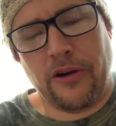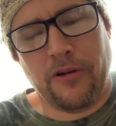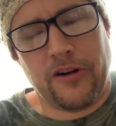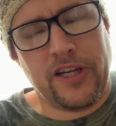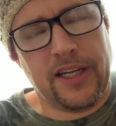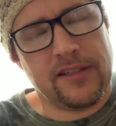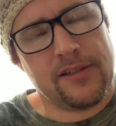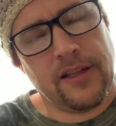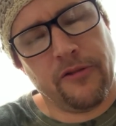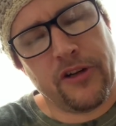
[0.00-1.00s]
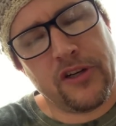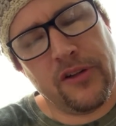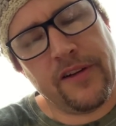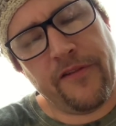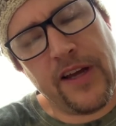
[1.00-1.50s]
Girardin's
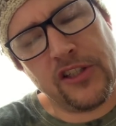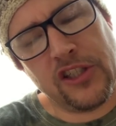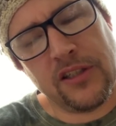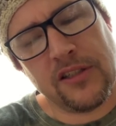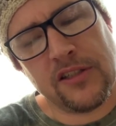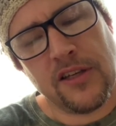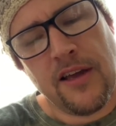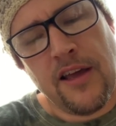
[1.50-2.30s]
lyrical inventions